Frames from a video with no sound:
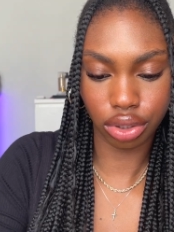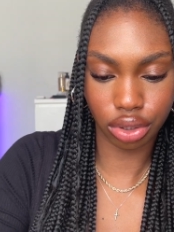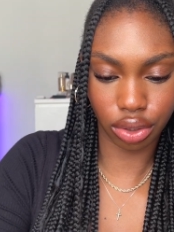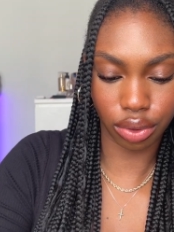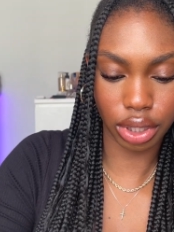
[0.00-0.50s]

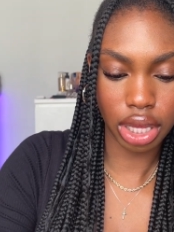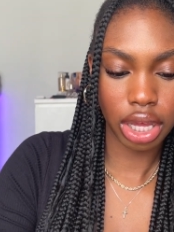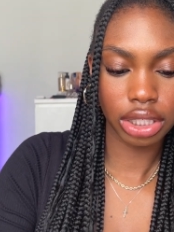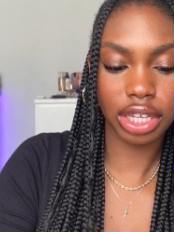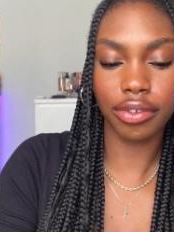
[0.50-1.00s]
So
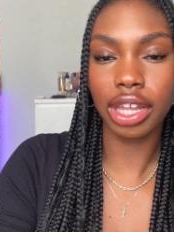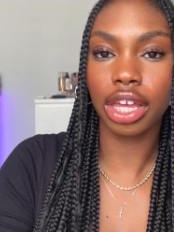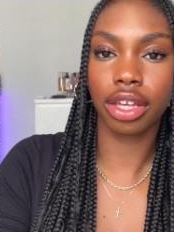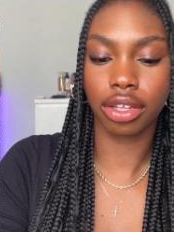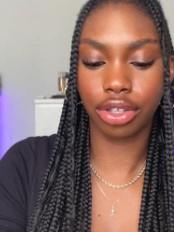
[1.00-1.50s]
Give like
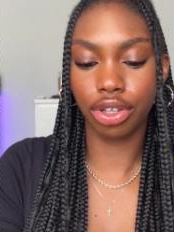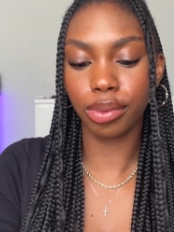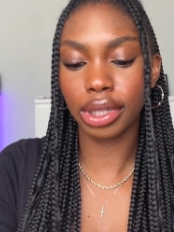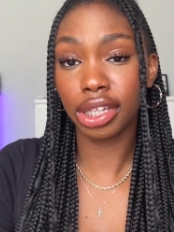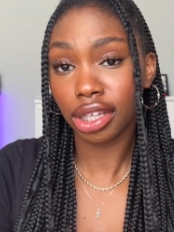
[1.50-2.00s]

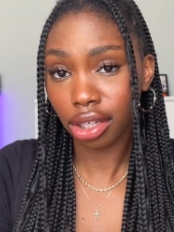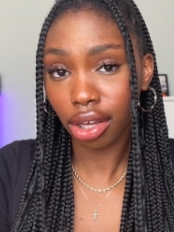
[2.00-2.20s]
Cuban link.